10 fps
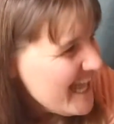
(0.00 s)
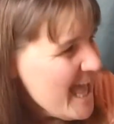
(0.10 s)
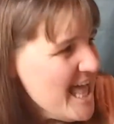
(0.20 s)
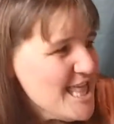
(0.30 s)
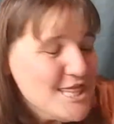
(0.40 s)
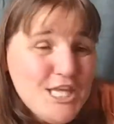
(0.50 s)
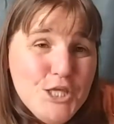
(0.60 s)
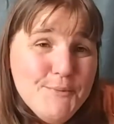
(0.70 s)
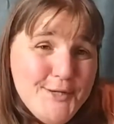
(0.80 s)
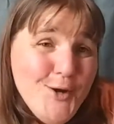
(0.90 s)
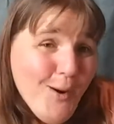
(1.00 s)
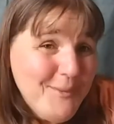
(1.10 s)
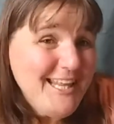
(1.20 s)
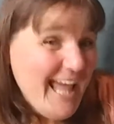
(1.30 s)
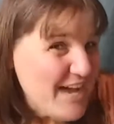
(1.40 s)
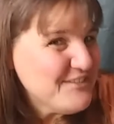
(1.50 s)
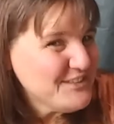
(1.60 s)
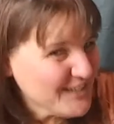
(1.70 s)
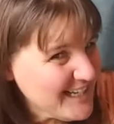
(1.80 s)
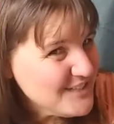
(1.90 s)
that you would normally have in your
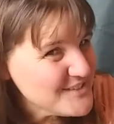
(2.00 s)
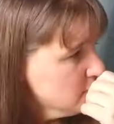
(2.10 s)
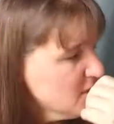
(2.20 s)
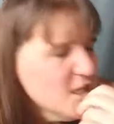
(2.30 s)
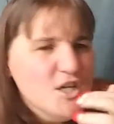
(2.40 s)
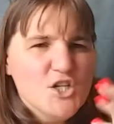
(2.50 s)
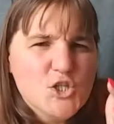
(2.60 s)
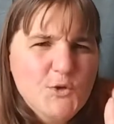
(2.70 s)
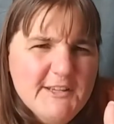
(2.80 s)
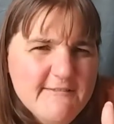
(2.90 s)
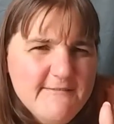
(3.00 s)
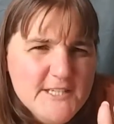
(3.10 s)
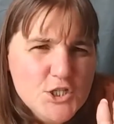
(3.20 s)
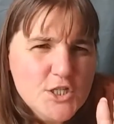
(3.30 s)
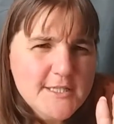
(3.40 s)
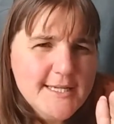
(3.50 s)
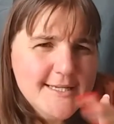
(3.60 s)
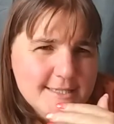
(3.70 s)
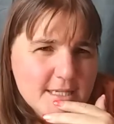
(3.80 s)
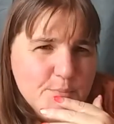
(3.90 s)
house. So I eventually ended up
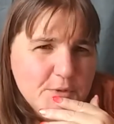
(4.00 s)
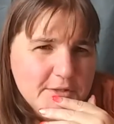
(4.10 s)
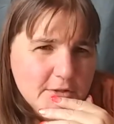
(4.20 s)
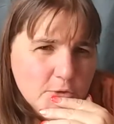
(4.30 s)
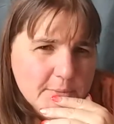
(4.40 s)
with oatmeal.